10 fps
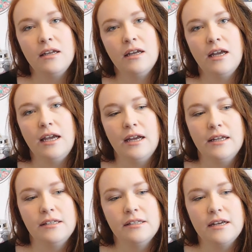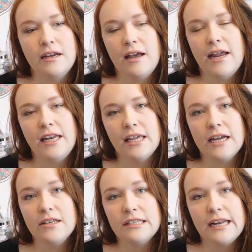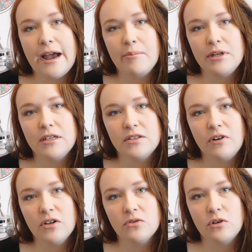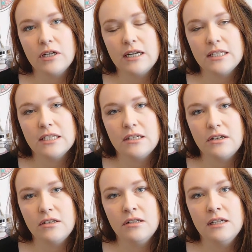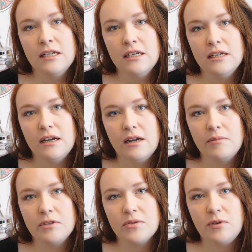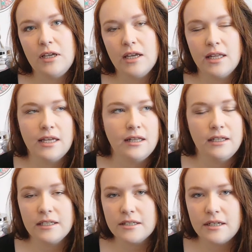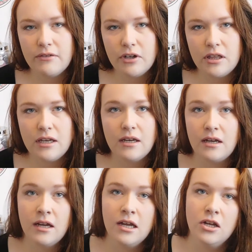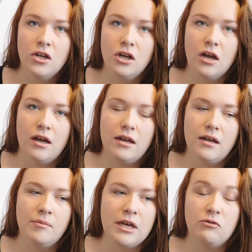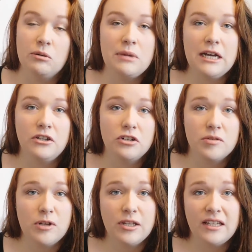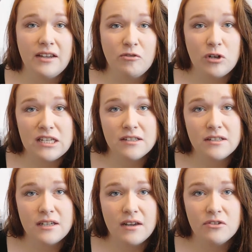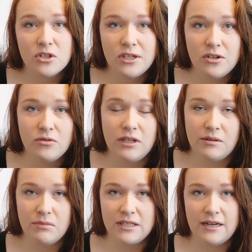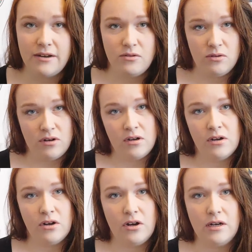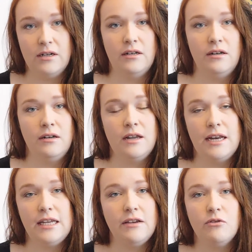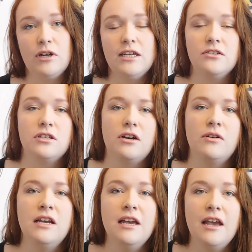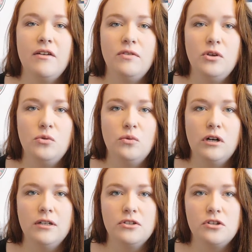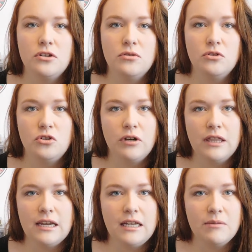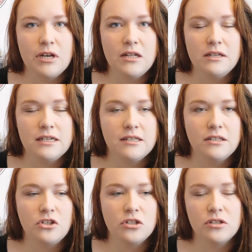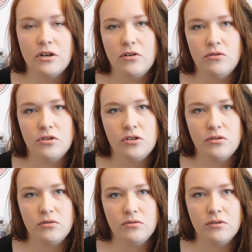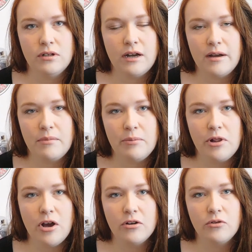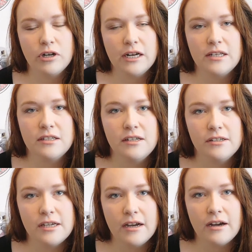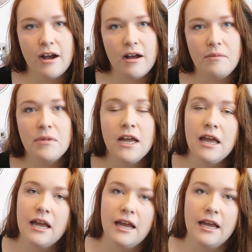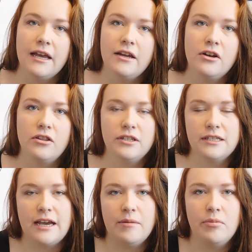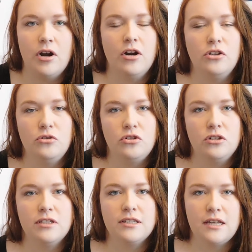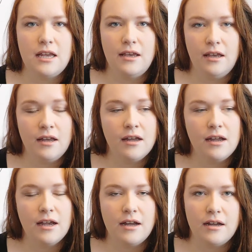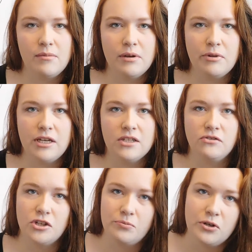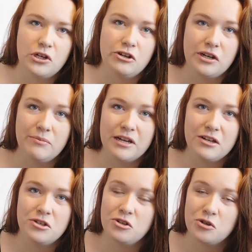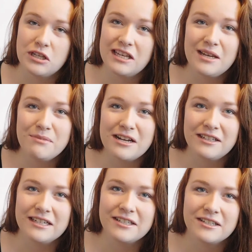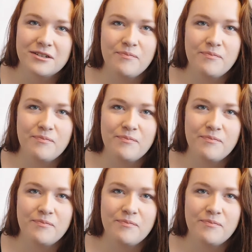and anything else that happened as far as Organized Adult this week, and like links to everything, and reminders about like giveaways and stuff, so that you don't like miss out on any giveaways. So if you want to join that email list, just go to my blog, organizedadult.com, and on the sidebar you should see a place for you to put in your email to join the email list.